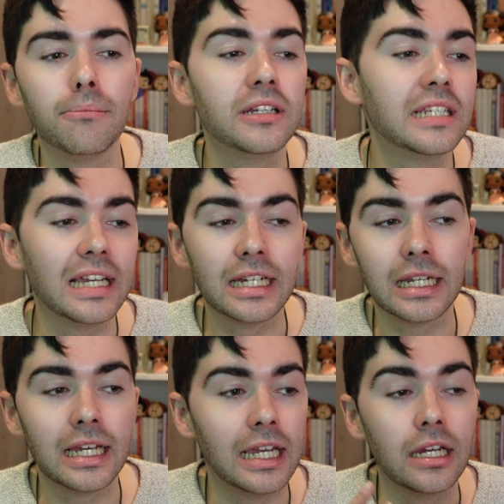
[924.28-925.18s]

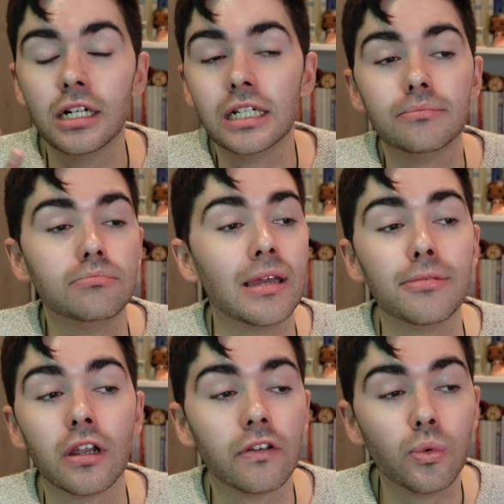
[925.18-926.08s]
particularly
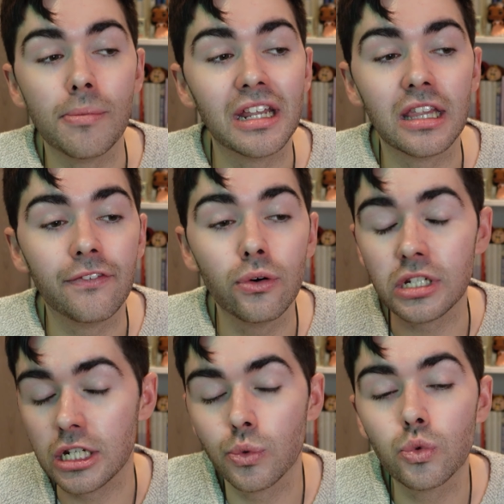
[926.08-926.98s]
maybe a lot of women in their
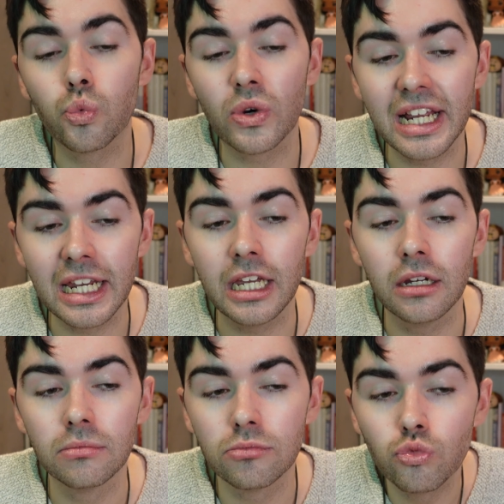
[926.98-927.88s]
forties would
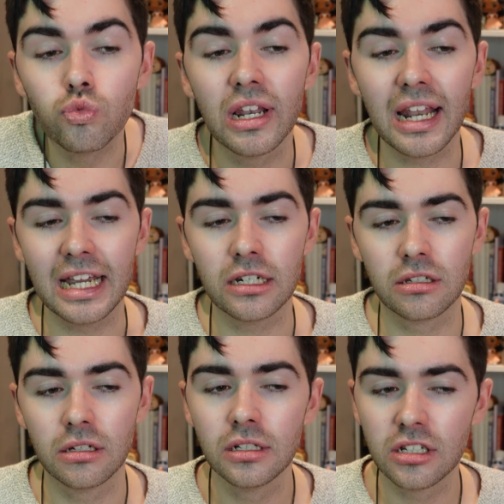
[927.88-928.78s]
really
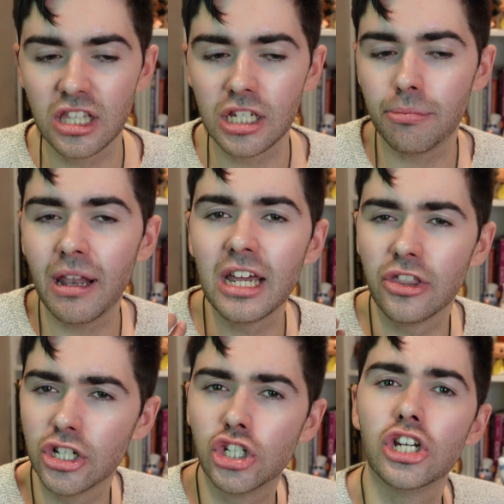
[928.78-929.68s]
relate to this play
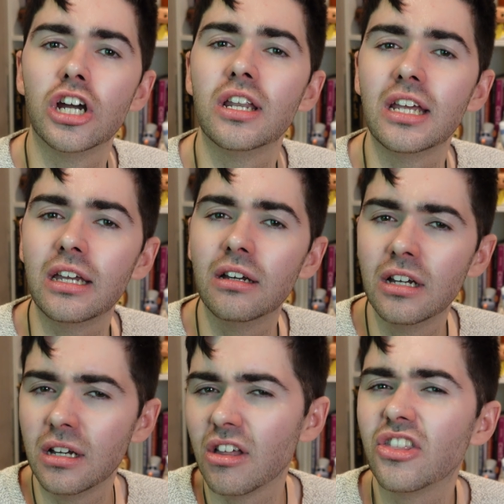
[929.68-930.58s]
and the journey
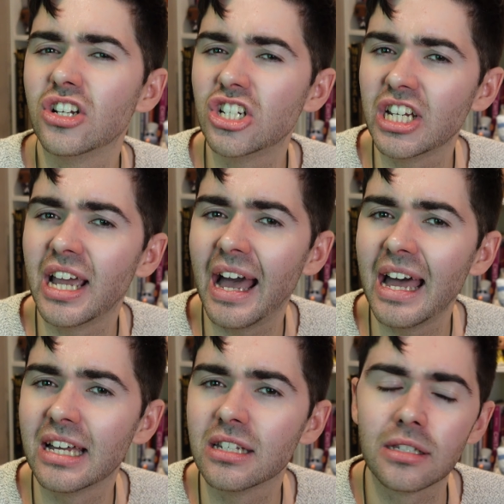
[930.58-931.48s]
that she
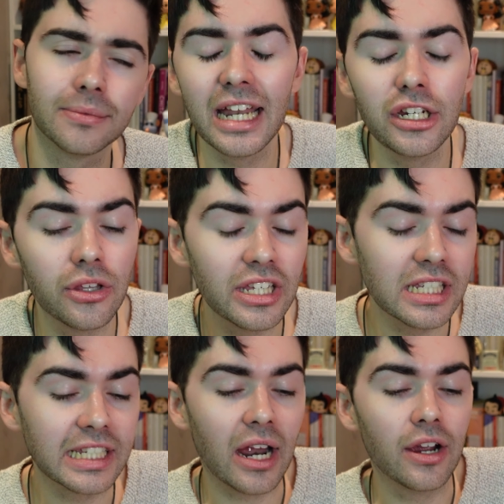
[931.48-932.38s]
has. And you know, this
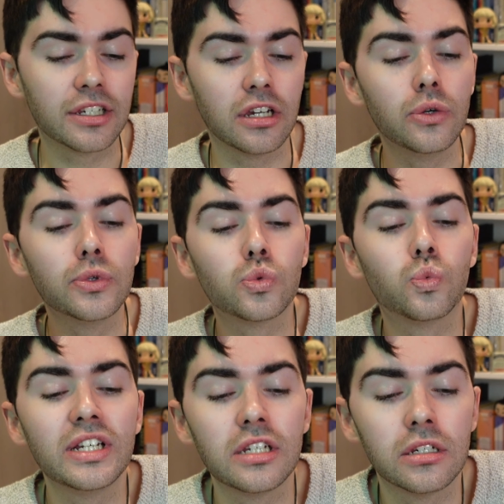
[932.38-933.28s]
is a character who was
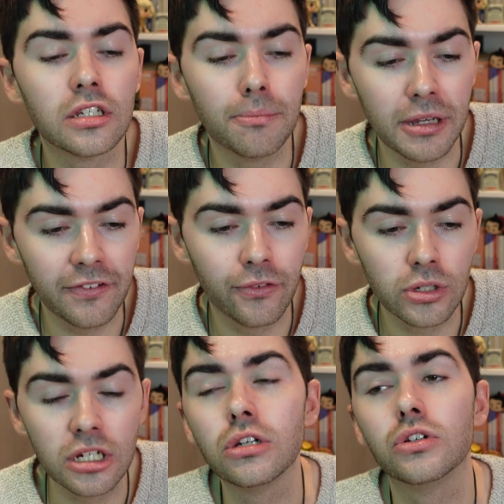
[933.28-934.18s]
written to be
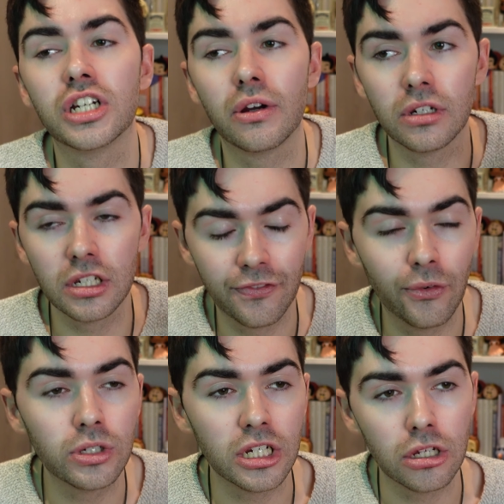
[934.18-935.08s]
forty-two. Sheridan is
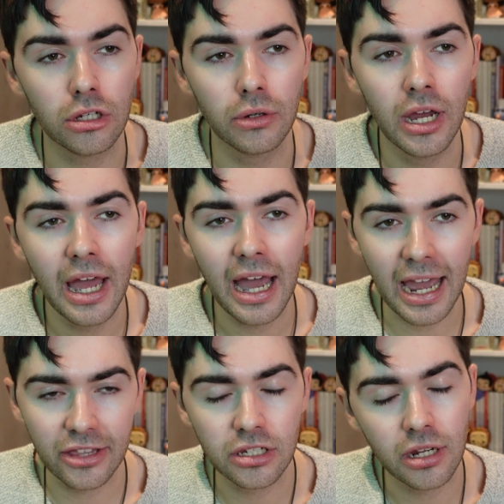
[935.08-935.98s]
forty-two
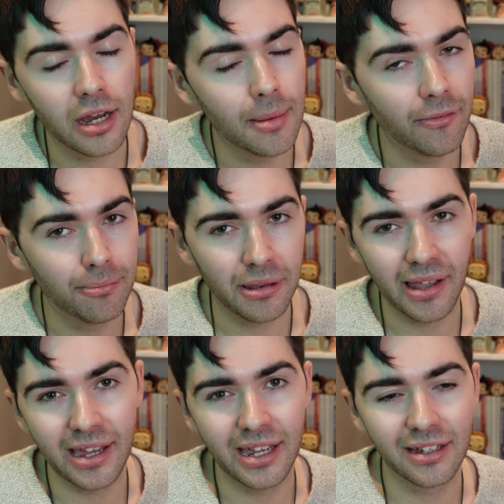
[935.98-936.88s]
at the time of
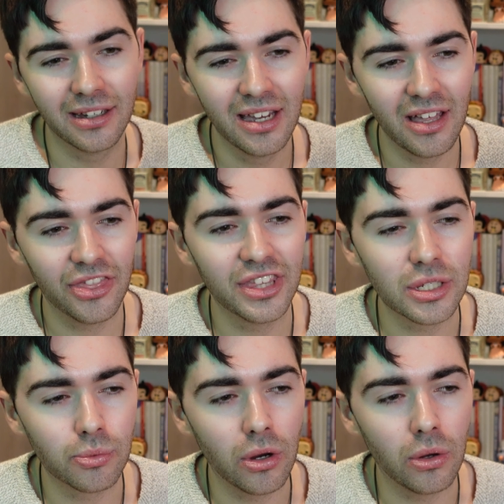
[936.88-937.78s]
playing
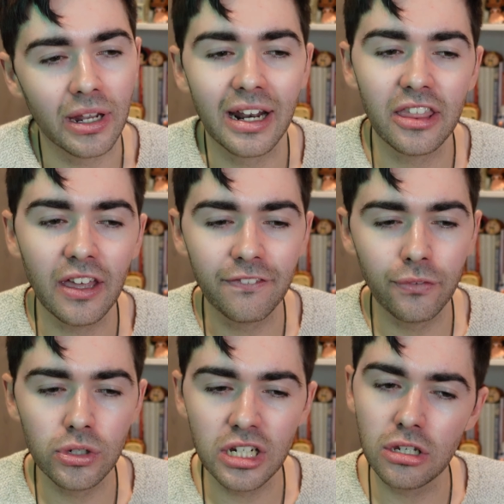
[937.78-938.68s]
this role, and I think
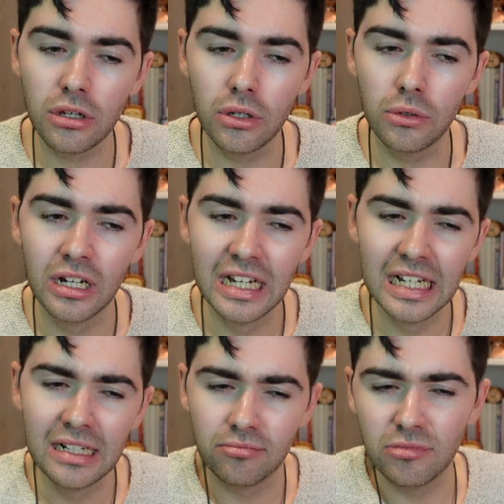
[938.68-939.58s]
forty-two
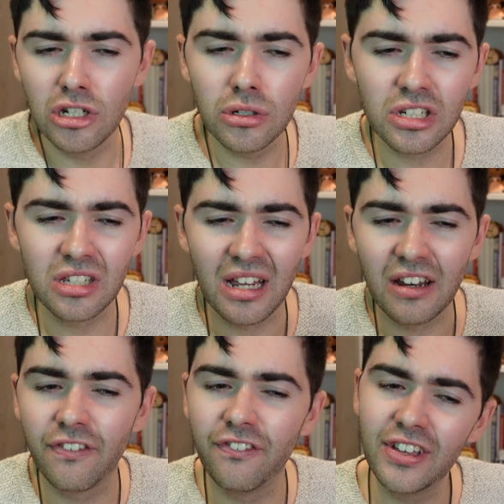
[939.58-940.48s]
looks
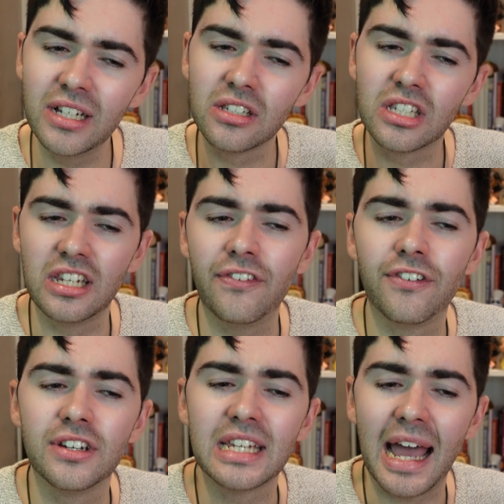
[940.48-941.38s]
and feels
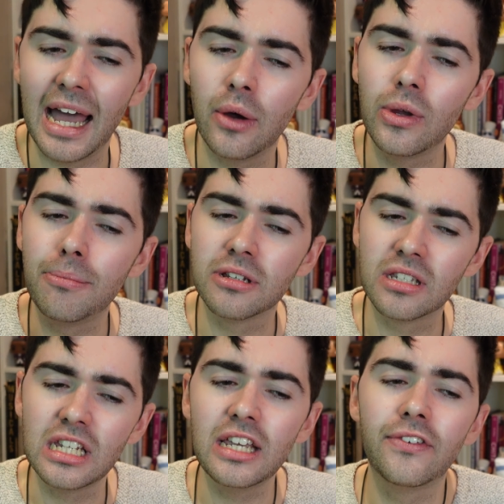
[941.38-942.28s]
different to how we
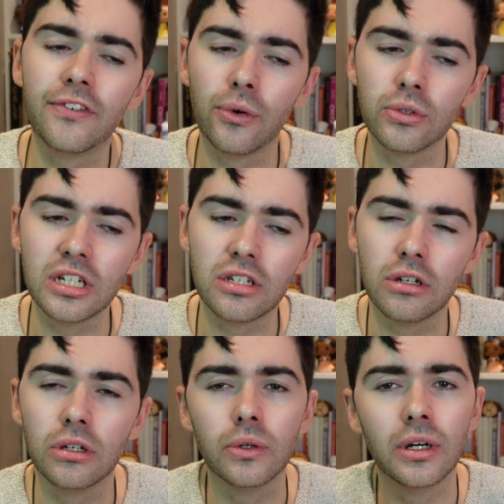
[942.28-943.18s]
perceived
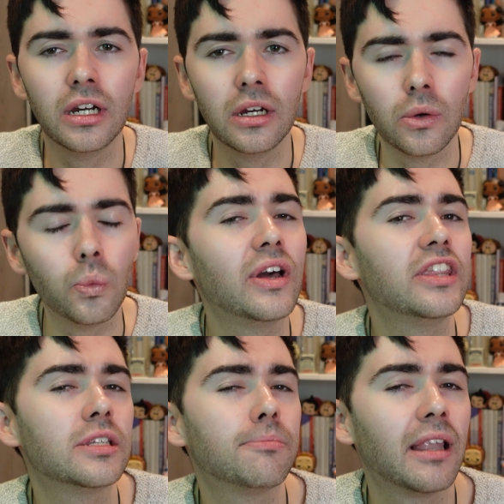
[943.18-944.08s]
forty-two
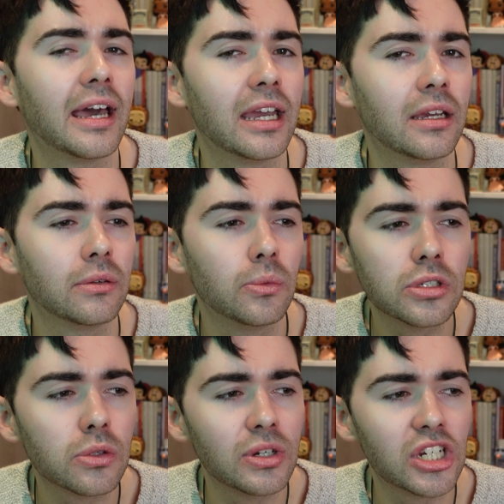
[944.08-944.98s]
when this play
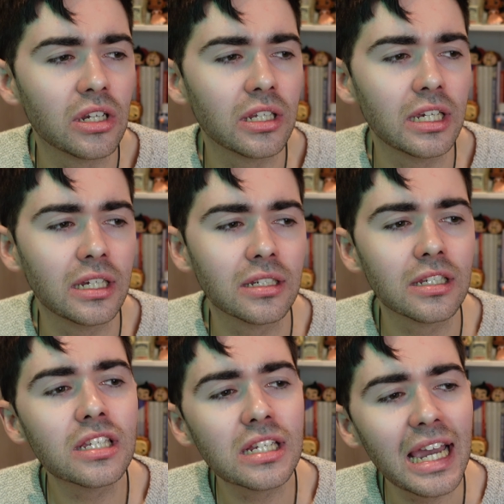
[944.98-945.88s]
was originally
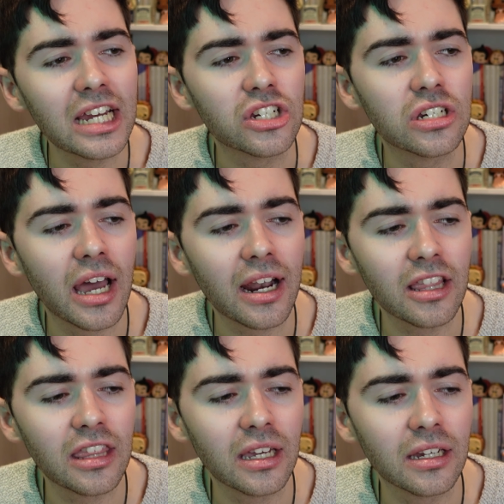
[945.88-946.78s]
staged, and
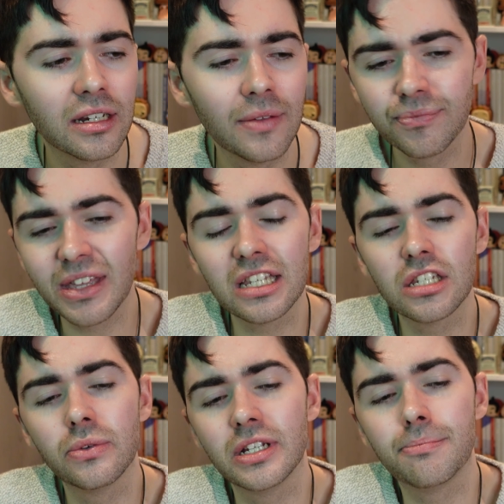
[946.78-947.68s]
I think that's
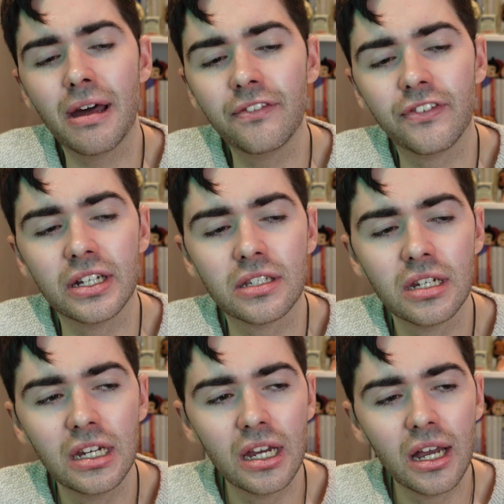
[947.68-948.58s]
to its benefit